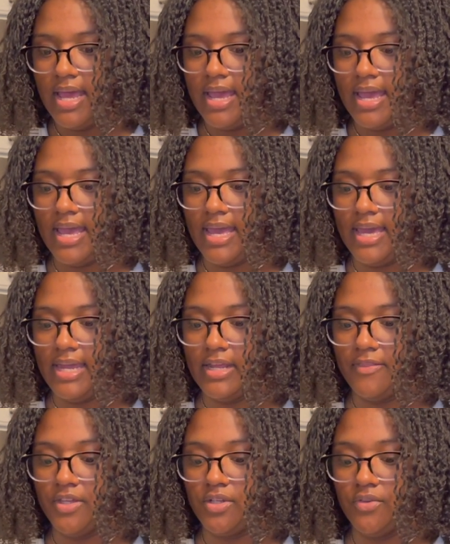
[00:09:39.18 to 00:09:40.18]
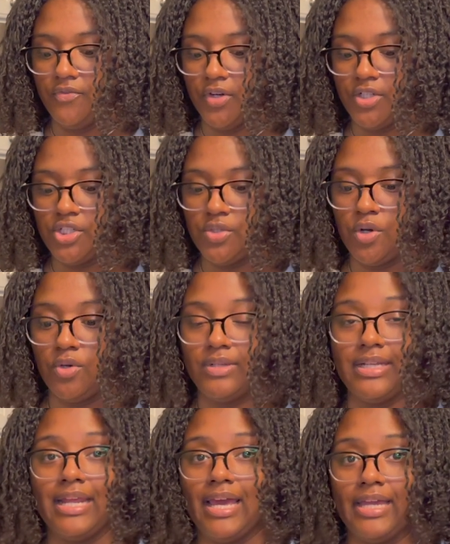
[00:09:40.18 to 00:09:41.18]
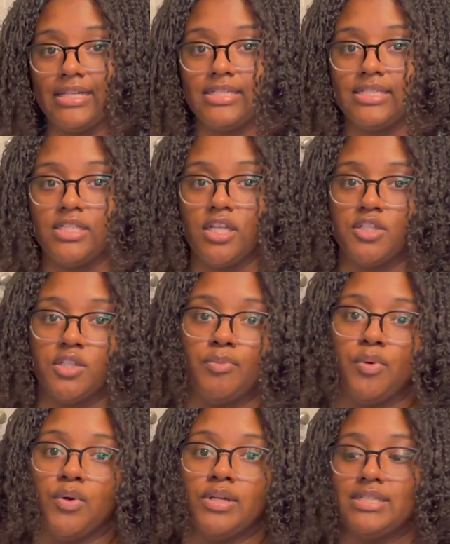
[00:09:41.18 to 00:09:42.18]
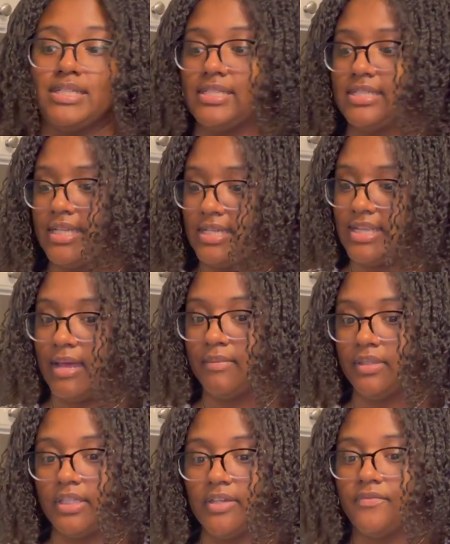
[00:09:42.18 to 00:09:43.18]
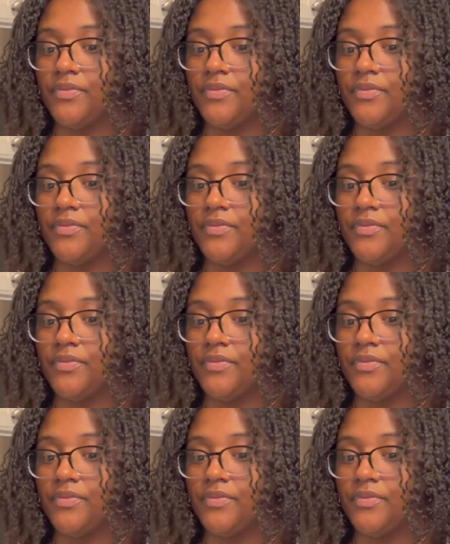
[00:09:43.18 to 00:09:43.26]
And the Virtuo next supports 6, I believe.